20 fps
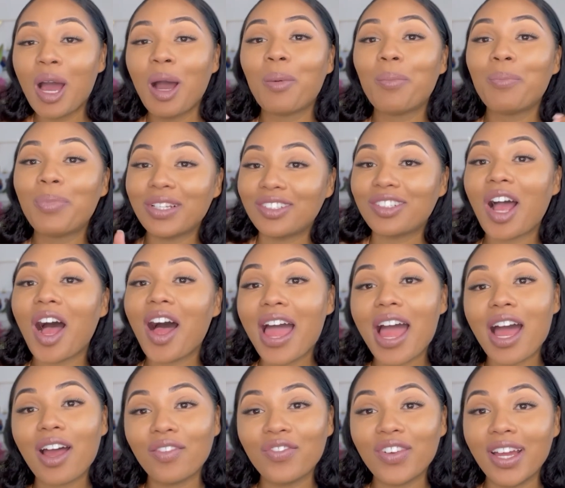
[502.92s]
But y'all
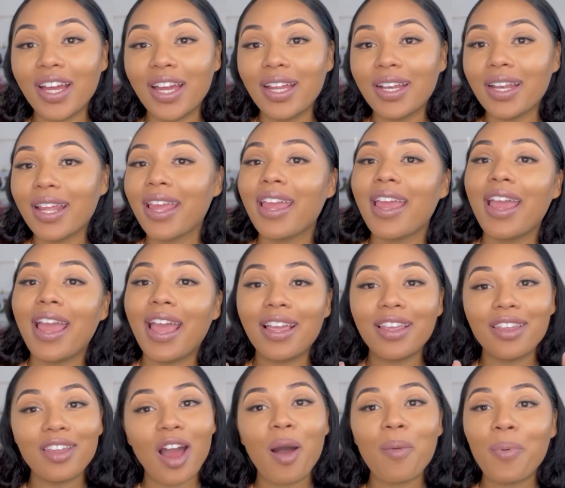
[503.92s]
have fun
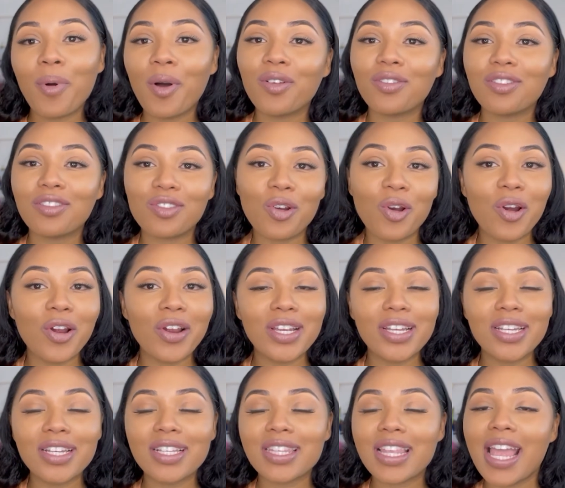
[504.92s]
and y'all post
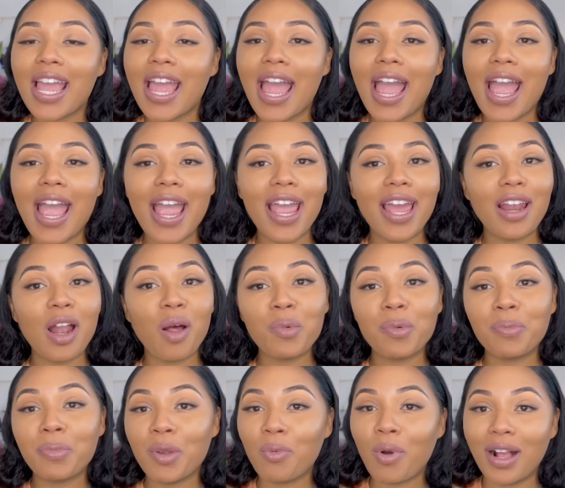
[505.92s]
stories, and I'm
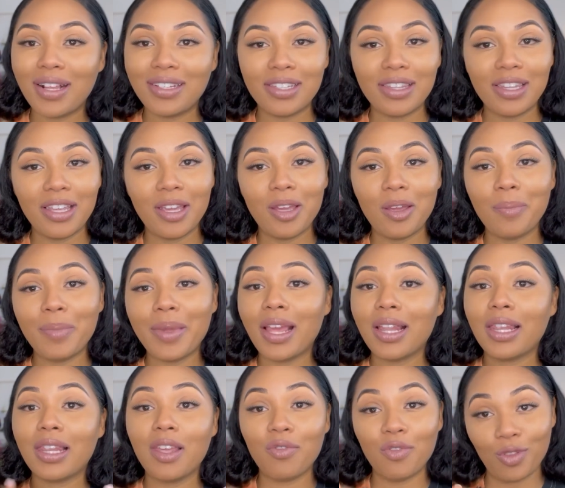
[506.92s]
gonna be watching them
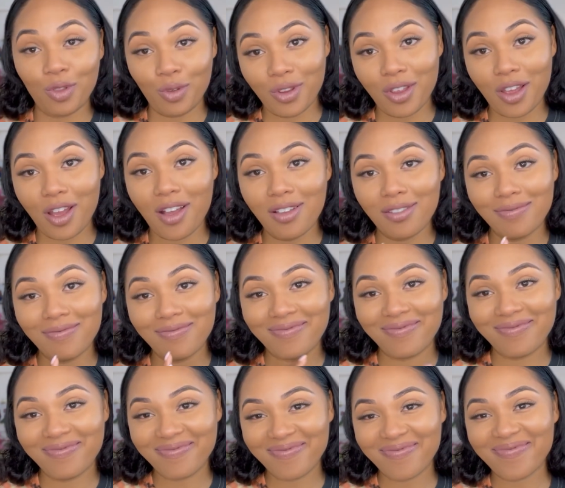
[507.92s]
and living through y'all.
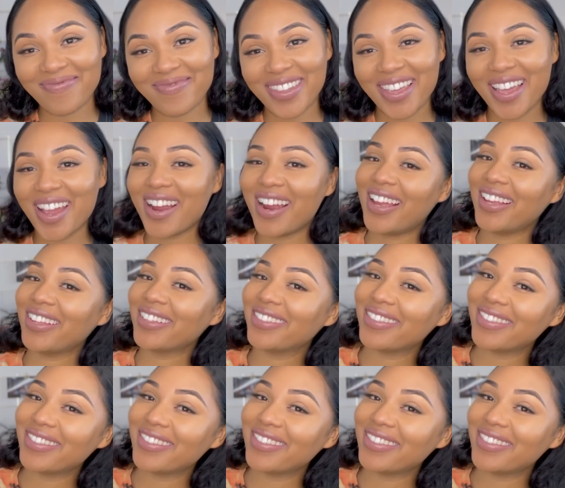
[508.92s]
All right.